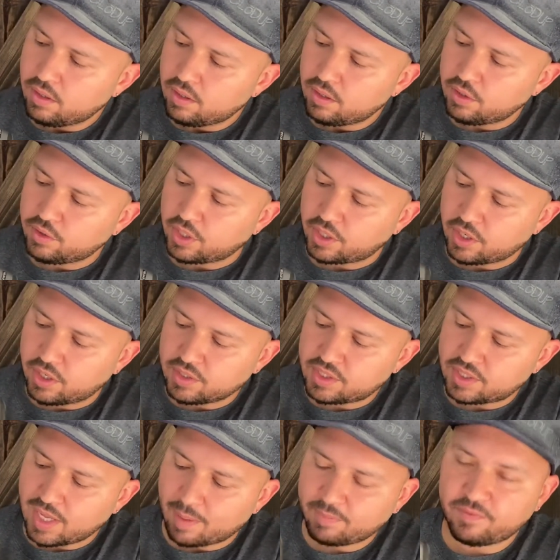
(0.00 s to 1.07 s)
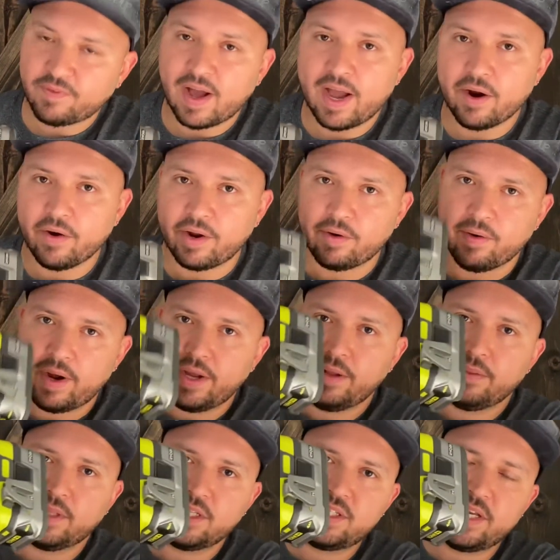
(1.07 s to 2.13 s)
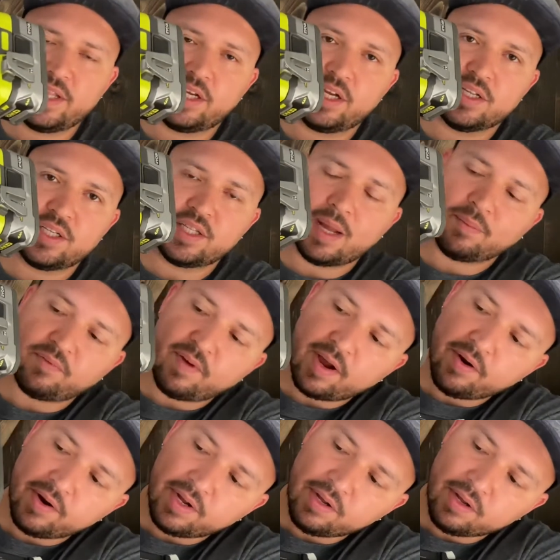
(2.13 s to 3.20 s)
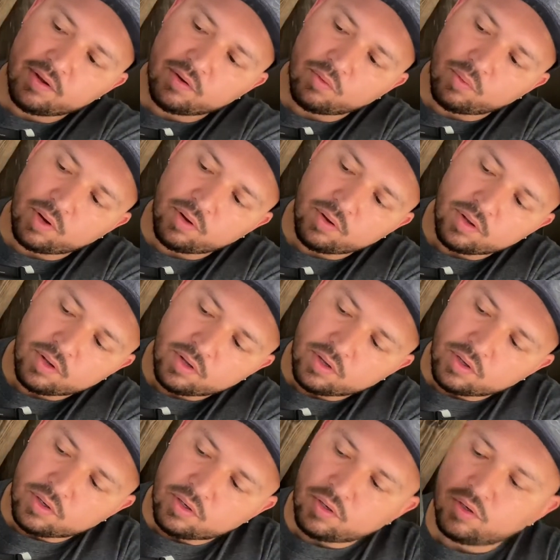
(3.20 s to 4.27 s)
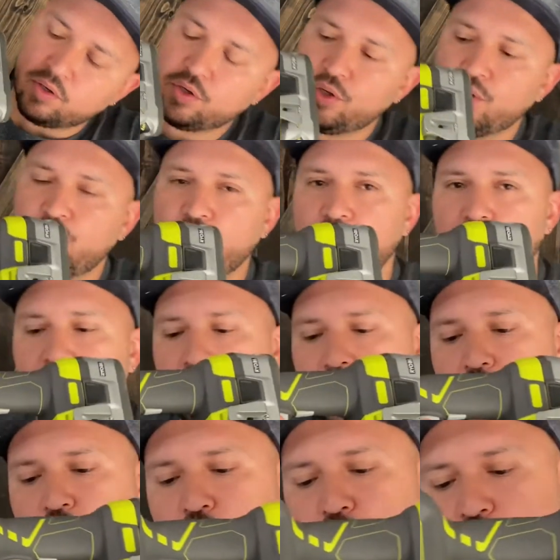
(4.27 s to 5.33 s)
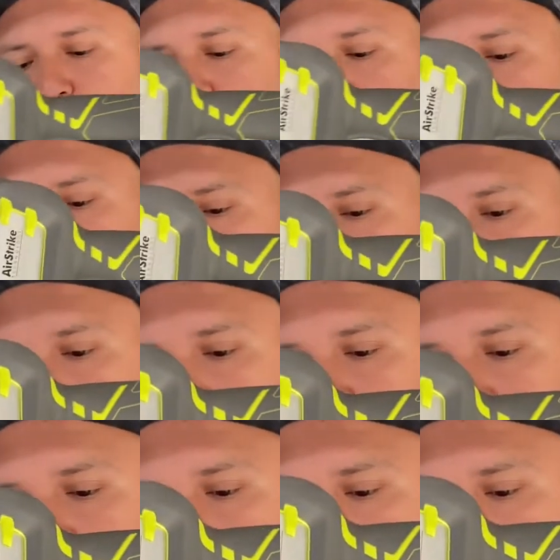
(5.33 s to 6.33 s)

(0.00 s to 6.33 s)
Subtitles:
the gun stopped firing, right? Let's say the gun stopped firing. Well, you do your due diligence.